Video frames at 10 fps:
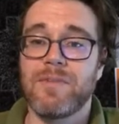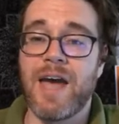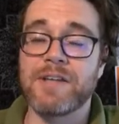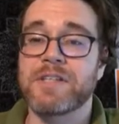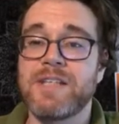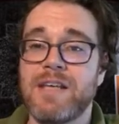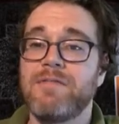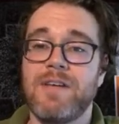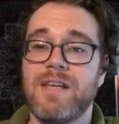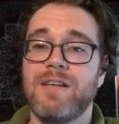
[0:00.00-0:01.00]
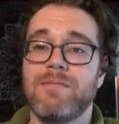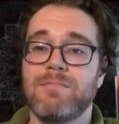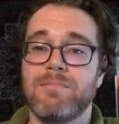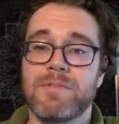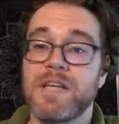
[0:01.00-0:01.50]
STV,
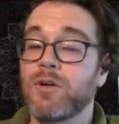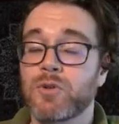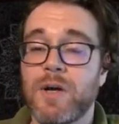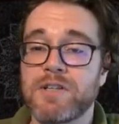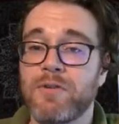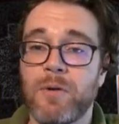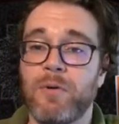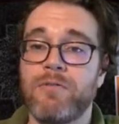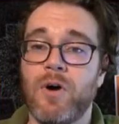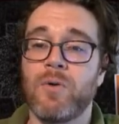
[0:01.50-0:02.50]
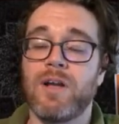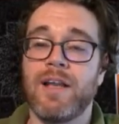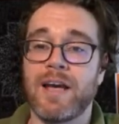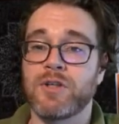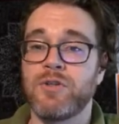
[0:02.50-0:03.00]
single transferable vote
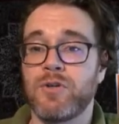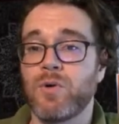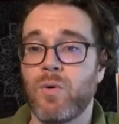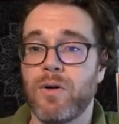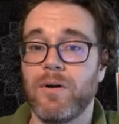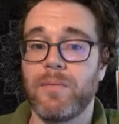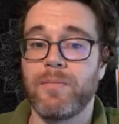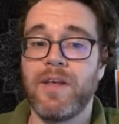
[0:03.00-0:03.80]
election tutorial.